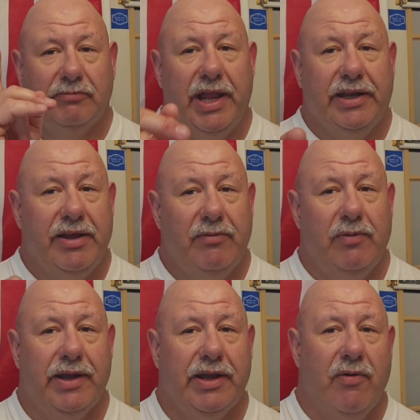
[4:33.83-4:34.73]
We got a
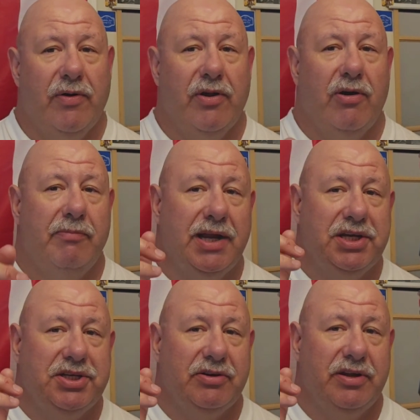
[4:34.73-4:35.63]
giveaway going on.
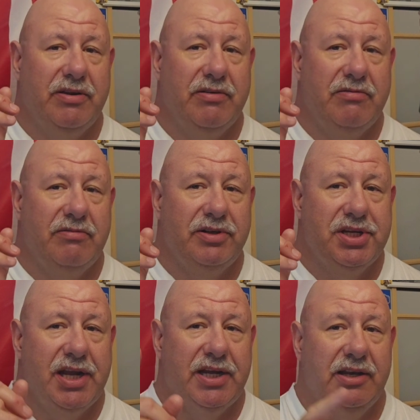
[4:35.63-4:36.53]
Make sure you
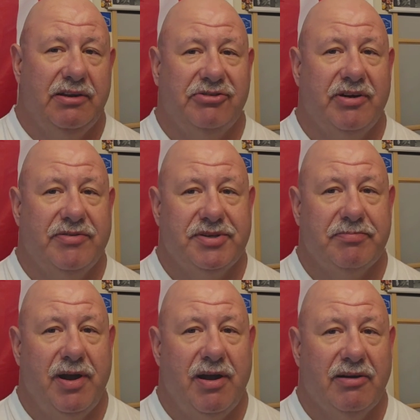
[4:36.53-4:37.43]
check in the
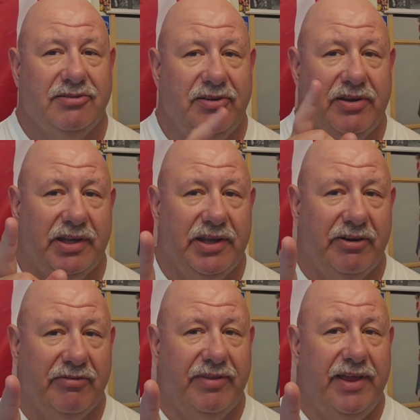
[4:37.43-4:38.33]
description box so you can
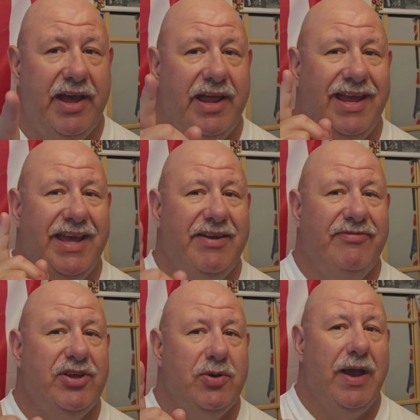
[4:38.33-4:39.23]
enter for that
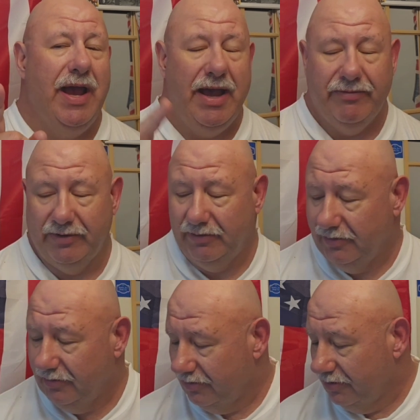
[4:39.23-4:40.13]
if you haven't.
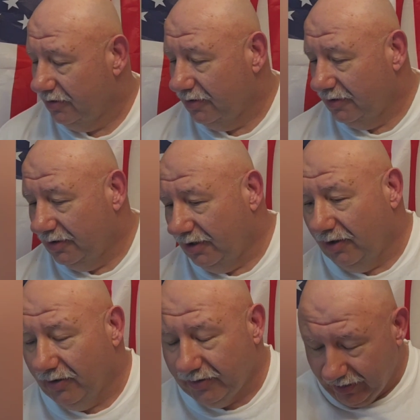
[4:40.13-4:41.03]

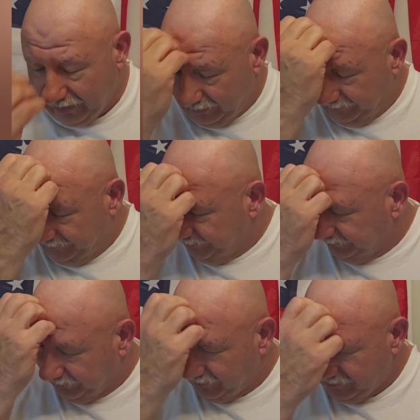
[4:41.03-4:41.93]
Okay,
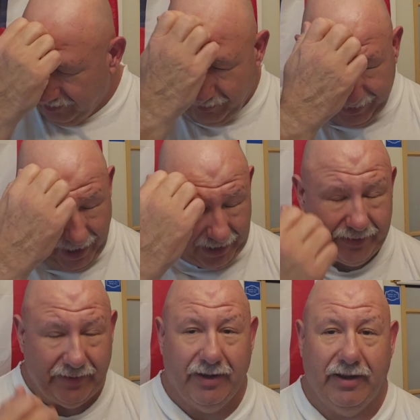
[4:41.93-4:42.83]
what do we
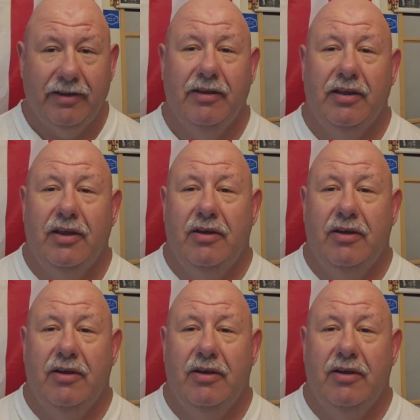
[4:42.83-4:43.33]
got today?